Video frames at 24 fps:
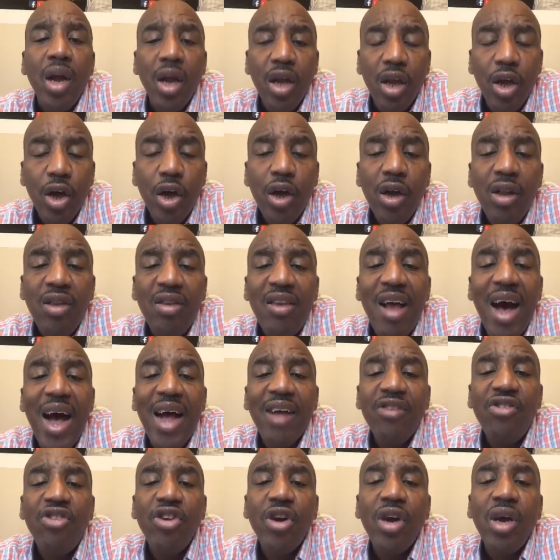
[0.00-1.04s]
Good,
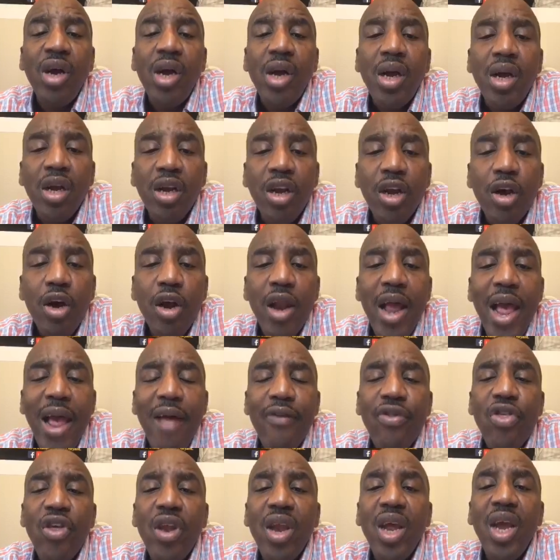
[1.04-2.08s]
Tasha. Good,
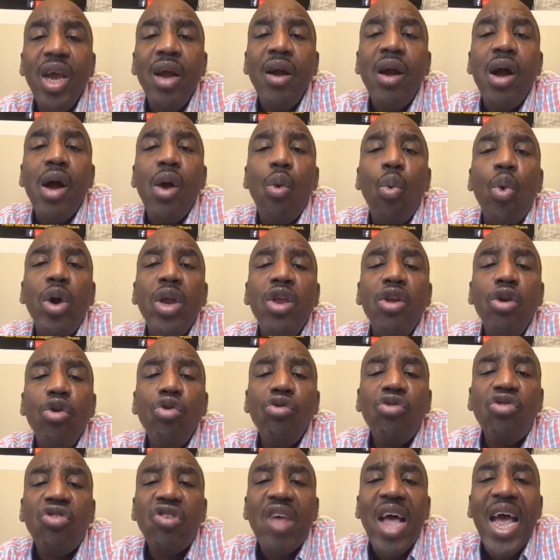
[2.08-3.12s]
Anthony. When you
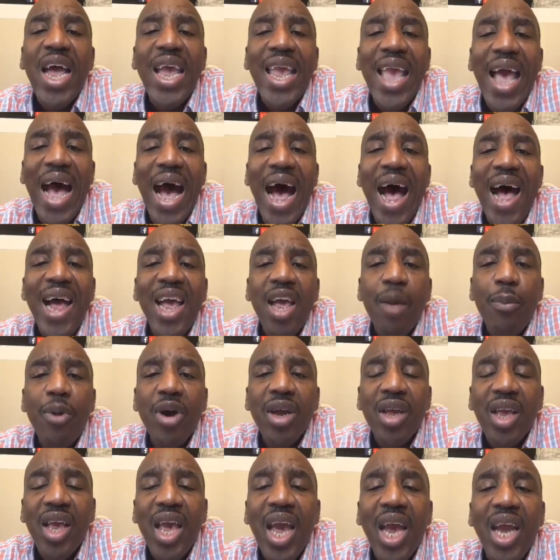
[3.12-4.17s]
say, I am a
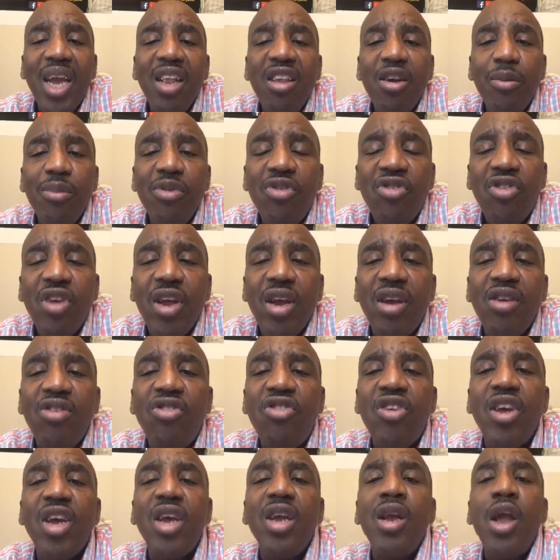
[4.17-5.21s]
kingdom
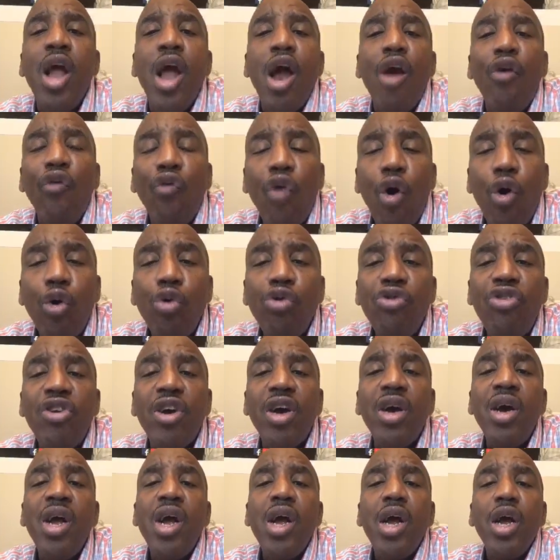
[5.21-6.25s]
citizen,
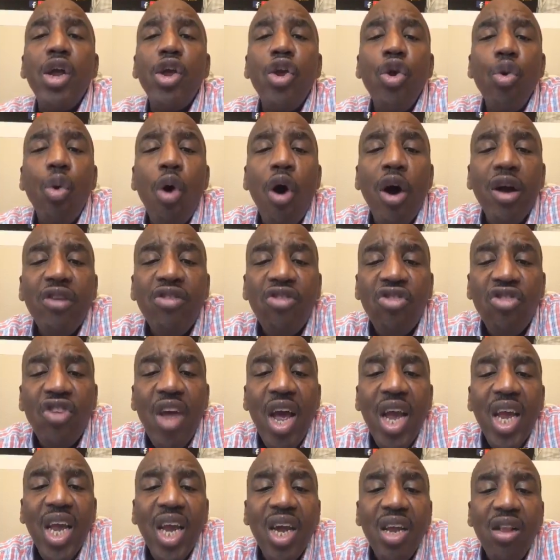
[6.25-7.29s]
Rosa, you are
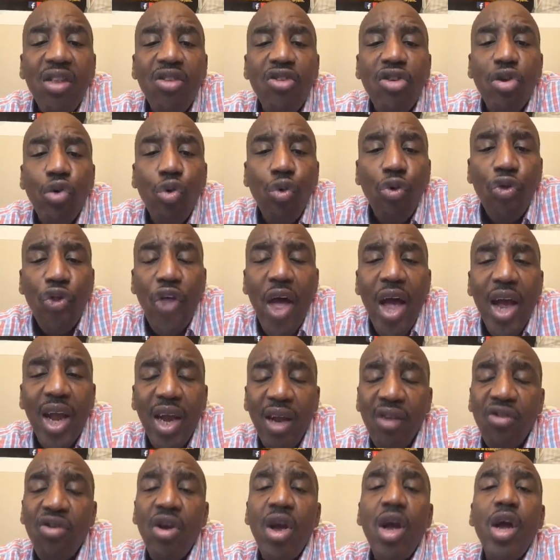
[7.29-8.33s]
saying two
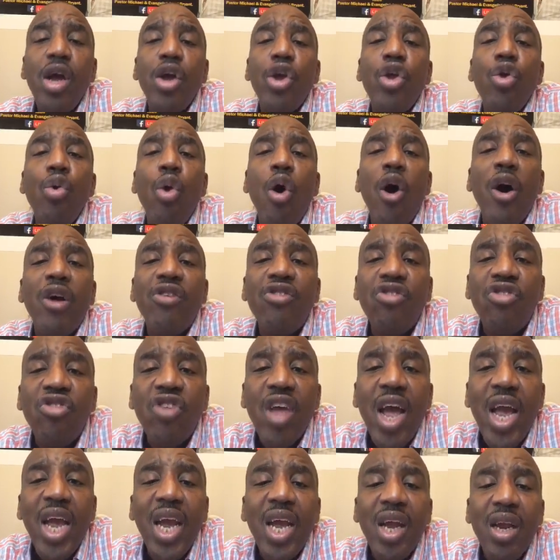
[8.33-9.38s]
things. You are
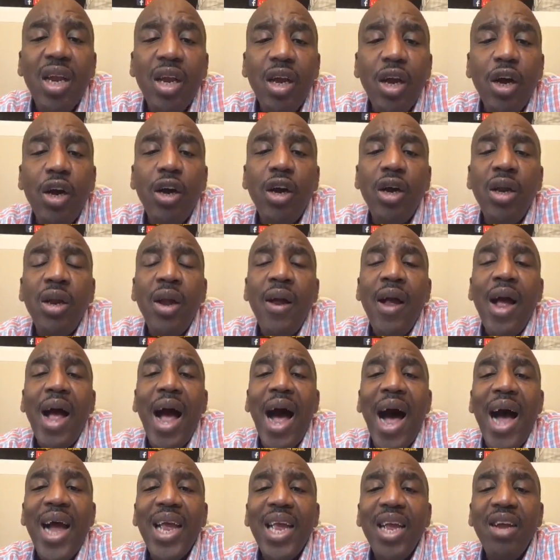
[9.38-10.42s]
saying good,
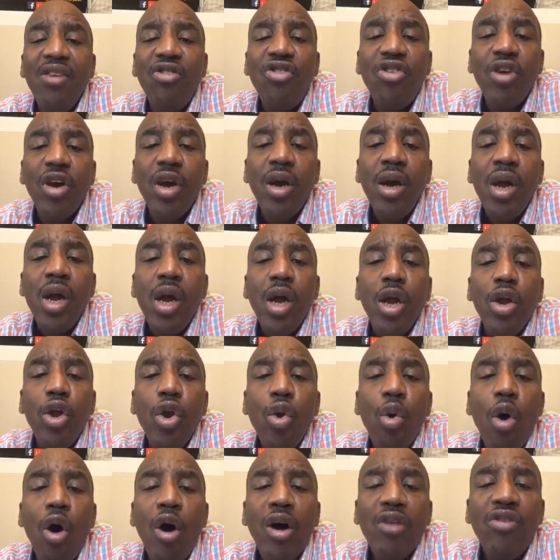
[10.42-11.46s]
Aisha.
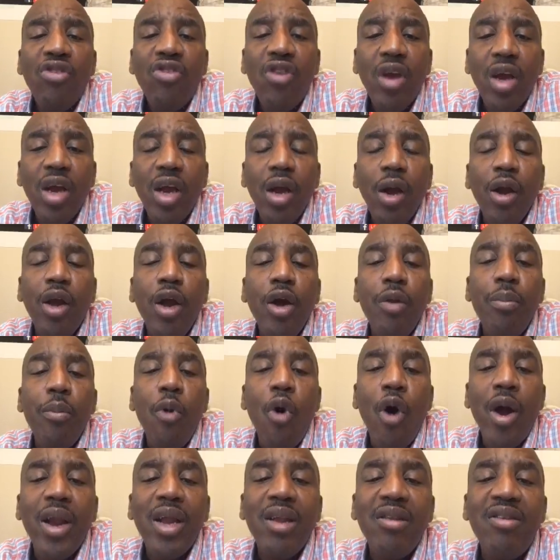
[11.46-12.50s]
You are good
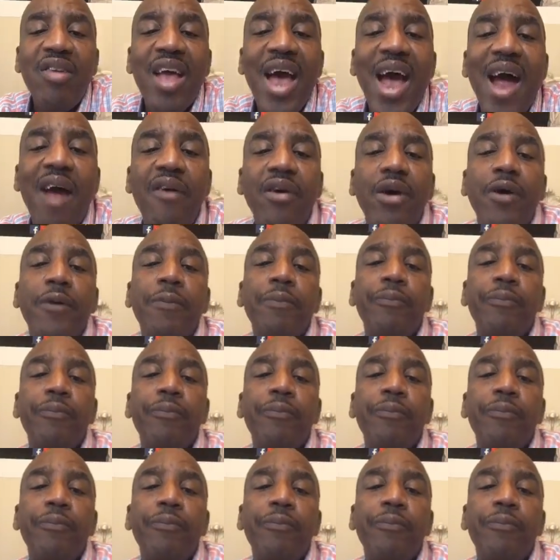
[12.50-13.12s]
morning, Tara.